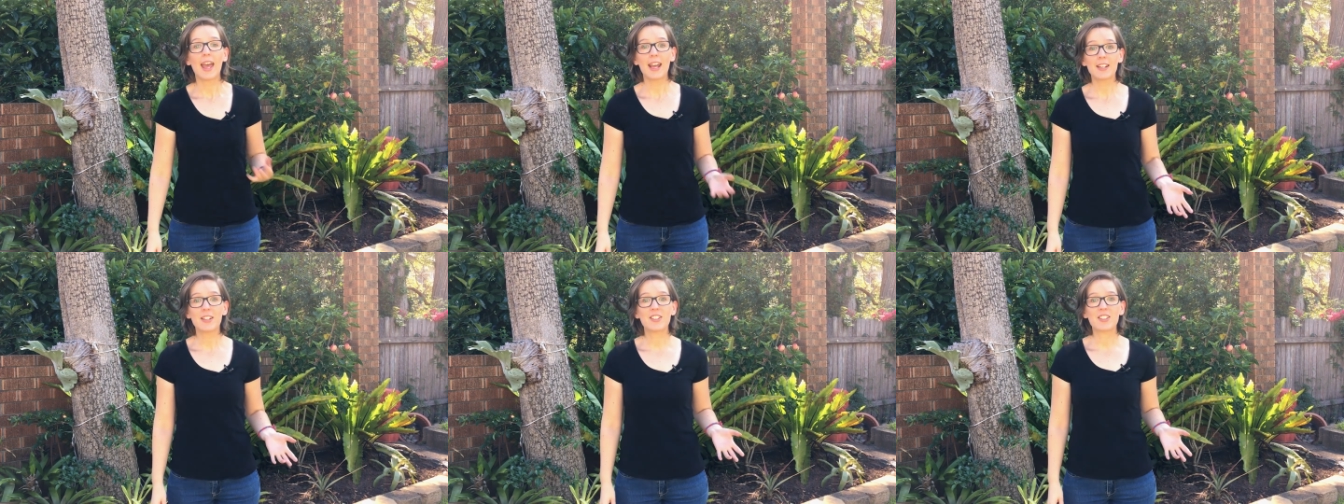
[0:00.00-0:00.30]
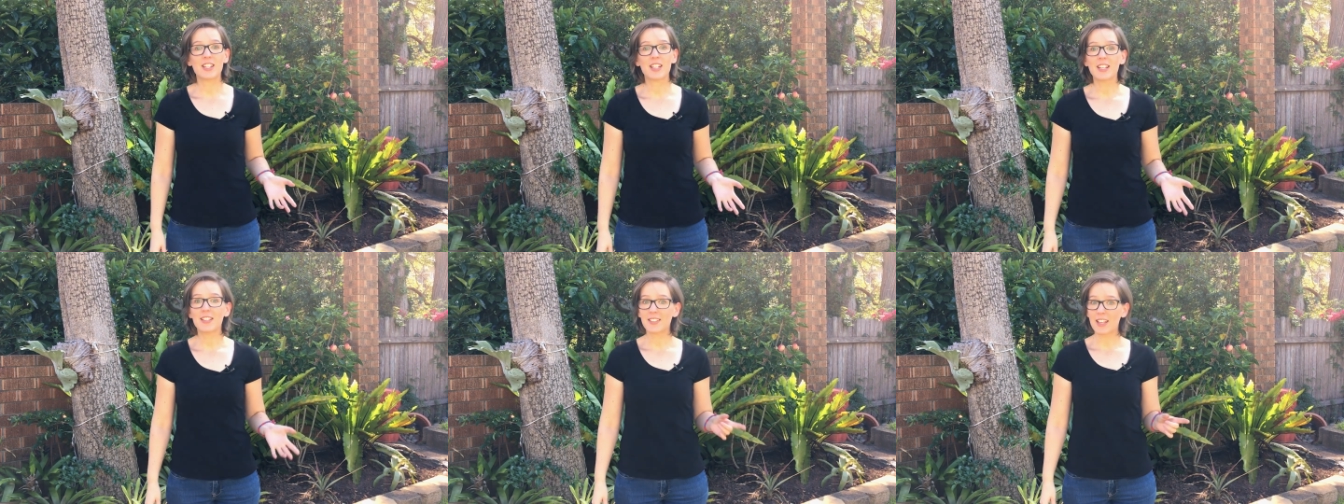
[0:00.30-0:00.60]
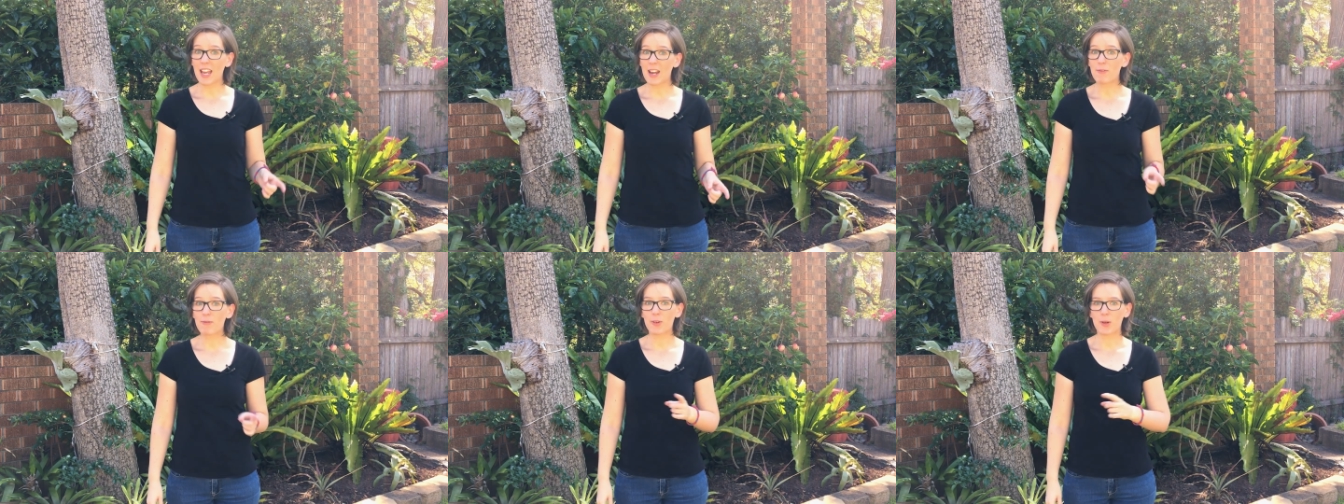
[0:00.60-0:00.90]
Energy is
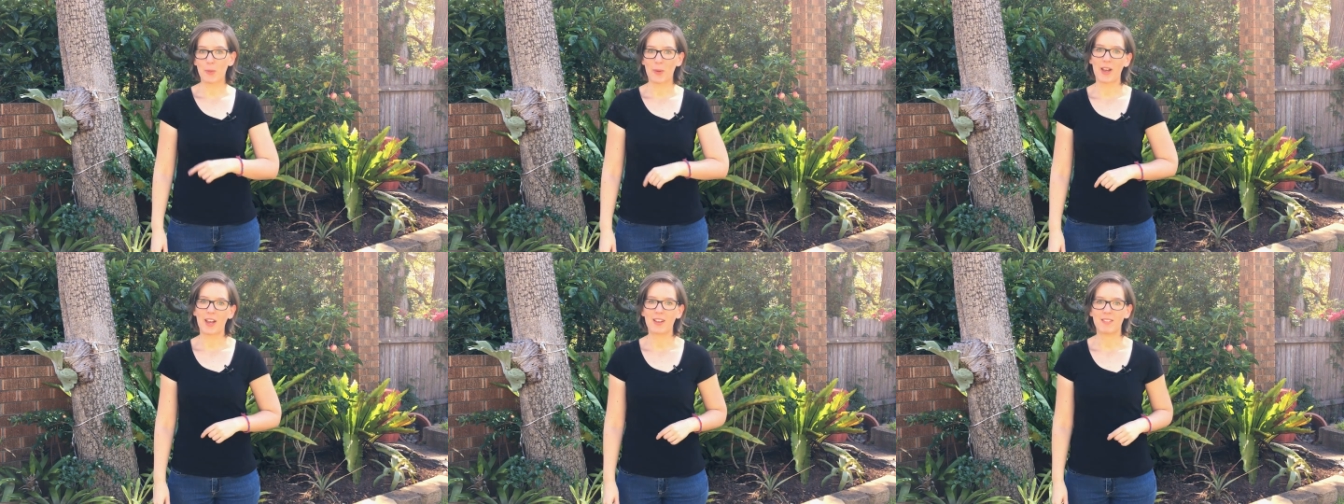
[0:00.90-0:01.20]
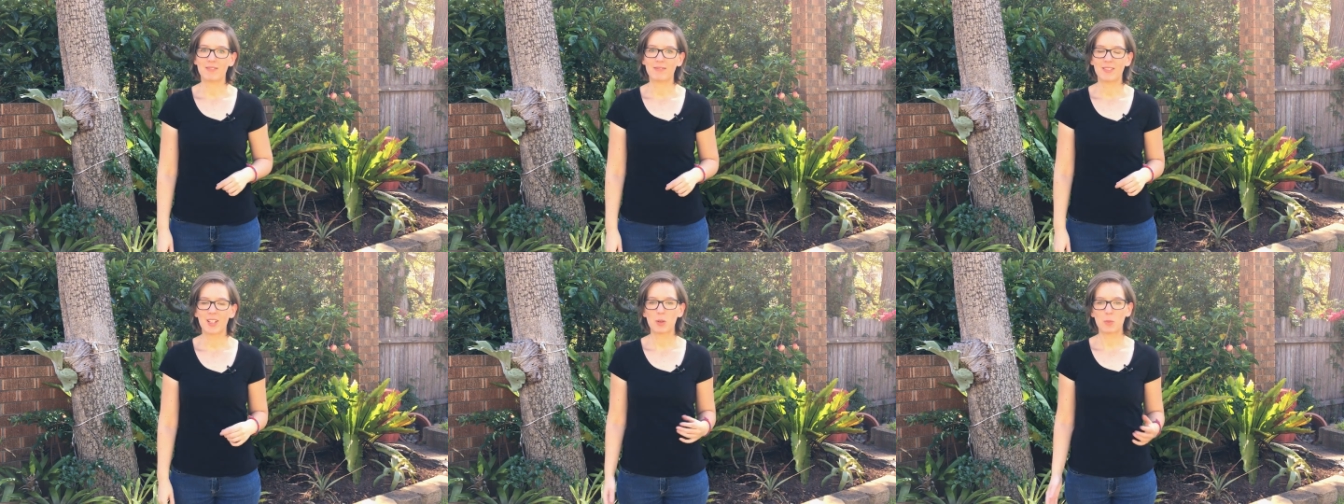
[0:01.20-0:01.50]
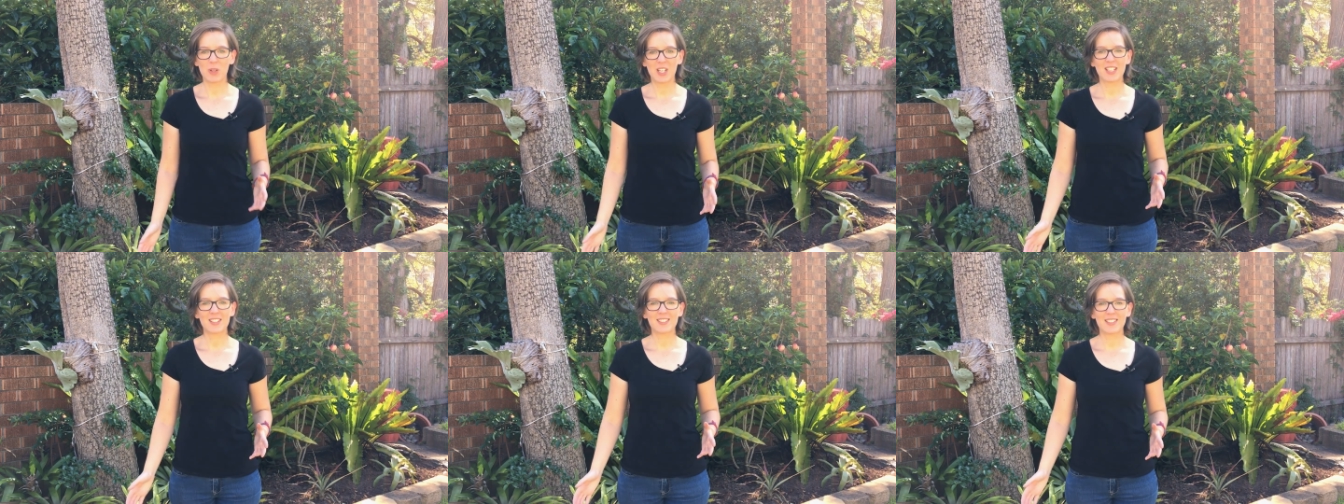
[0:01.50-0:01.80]
everywhere, and
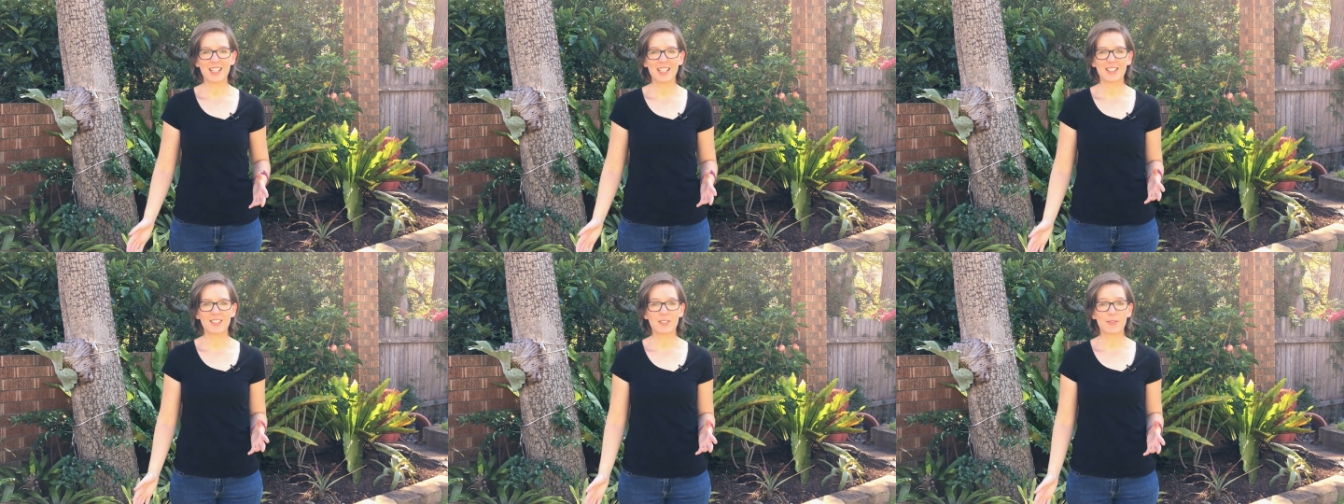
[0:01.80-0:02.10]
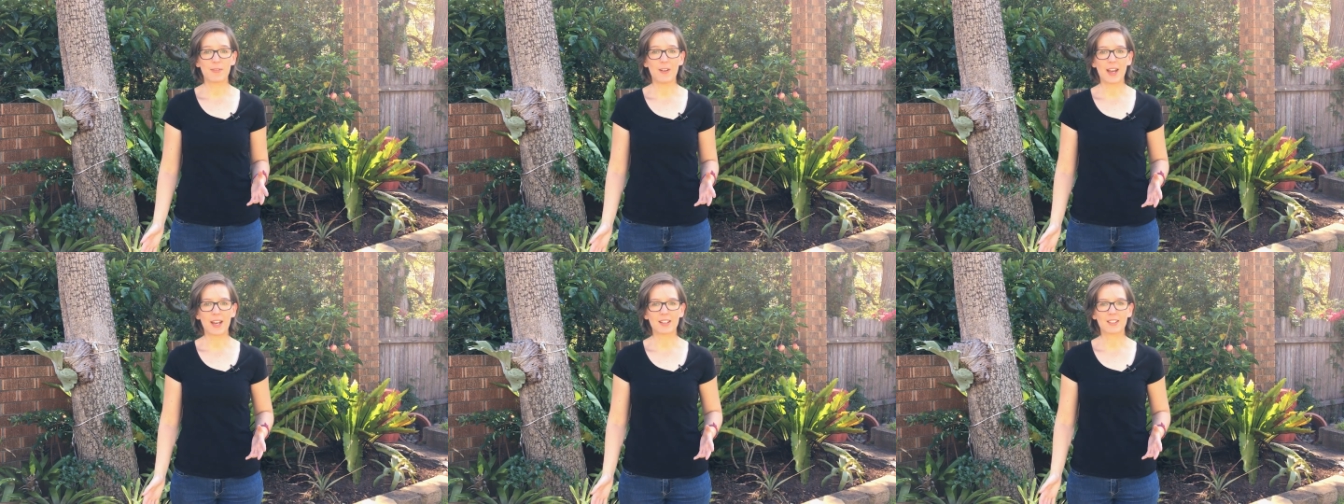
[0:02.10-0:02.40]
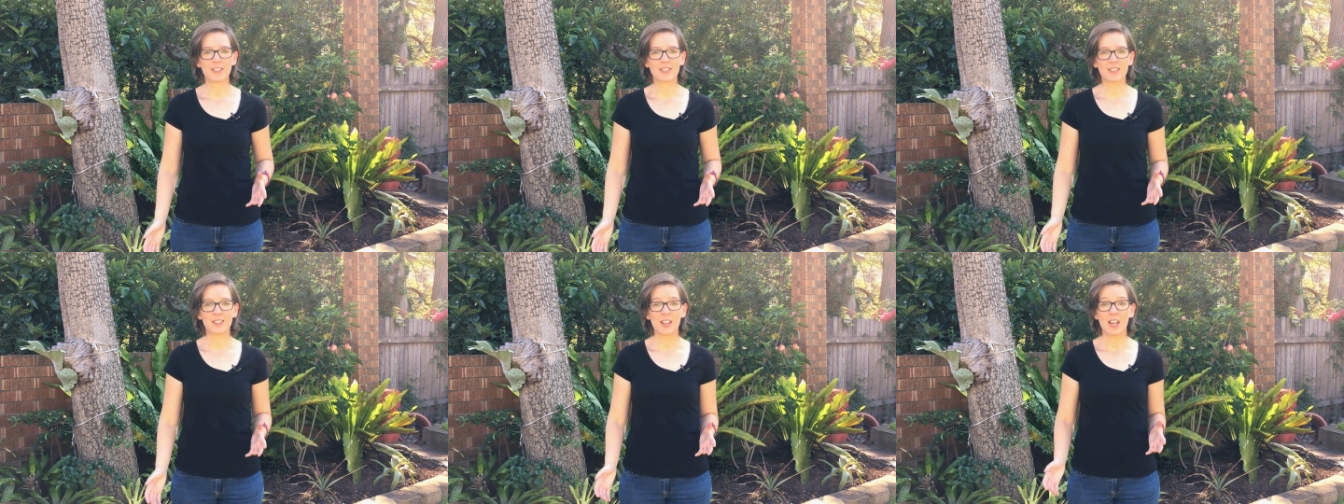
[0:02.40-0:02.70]
we can see its
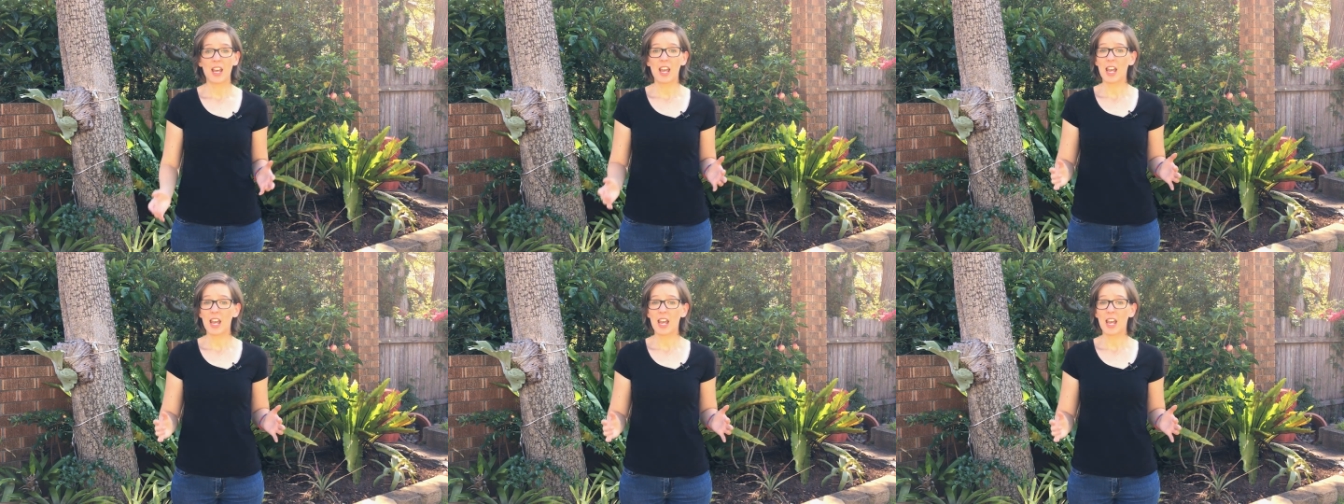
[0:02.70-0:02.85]
effects.